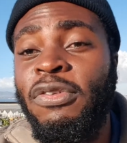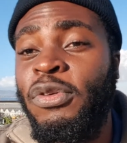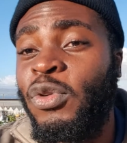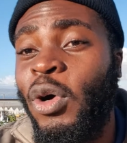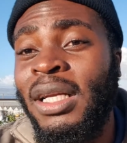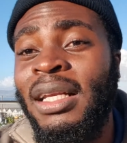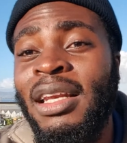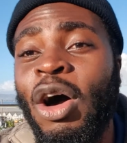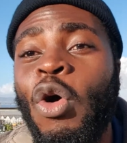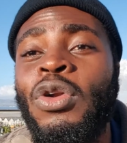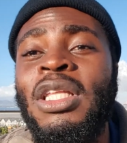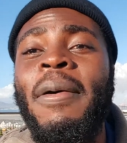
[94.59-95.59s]
If you've got a
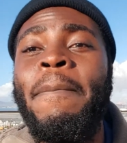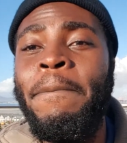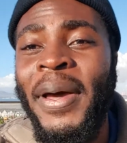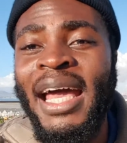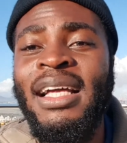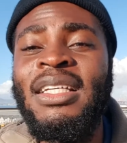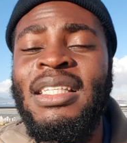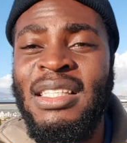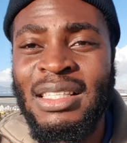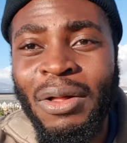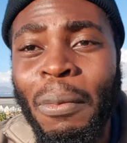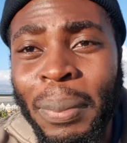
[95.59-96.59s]
loan, the bank
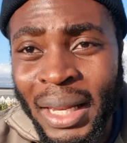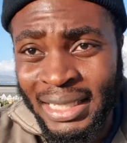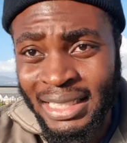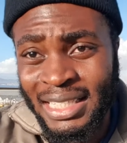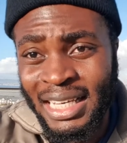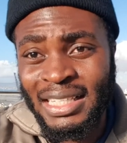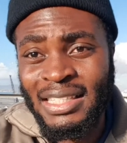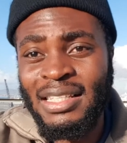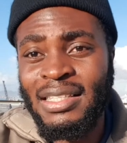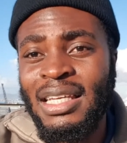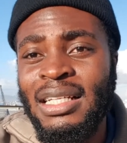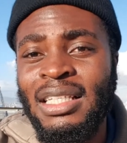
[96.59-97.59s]
still bloody takes
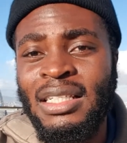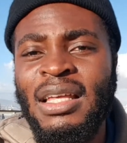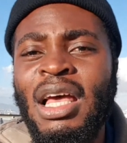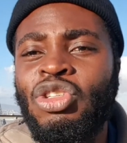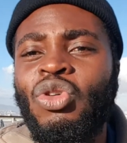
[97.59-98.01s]
its interest.